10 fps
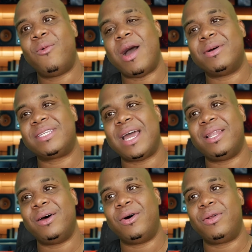Why was I
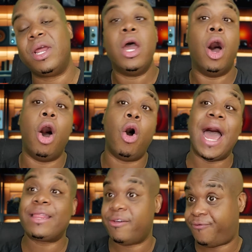alone?
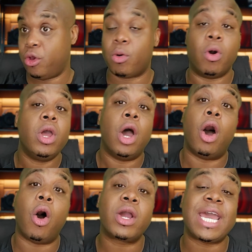At the funeral.
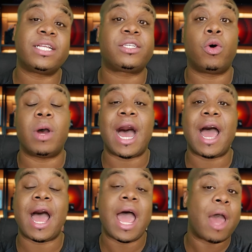Okay. So
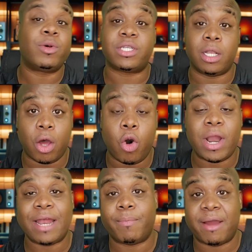I was
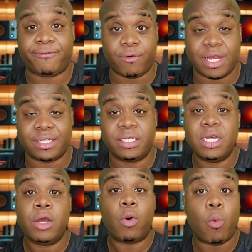alone at my friend's
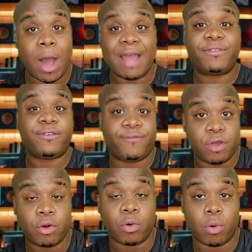wife's
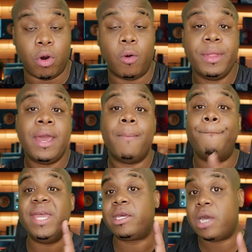funeral
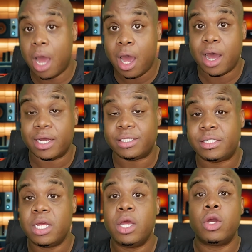
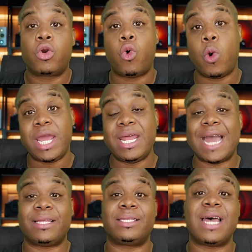because
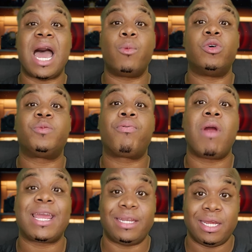Queenie at the time was
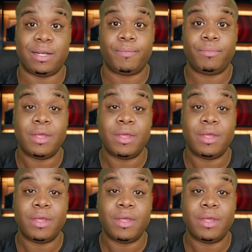pregnant.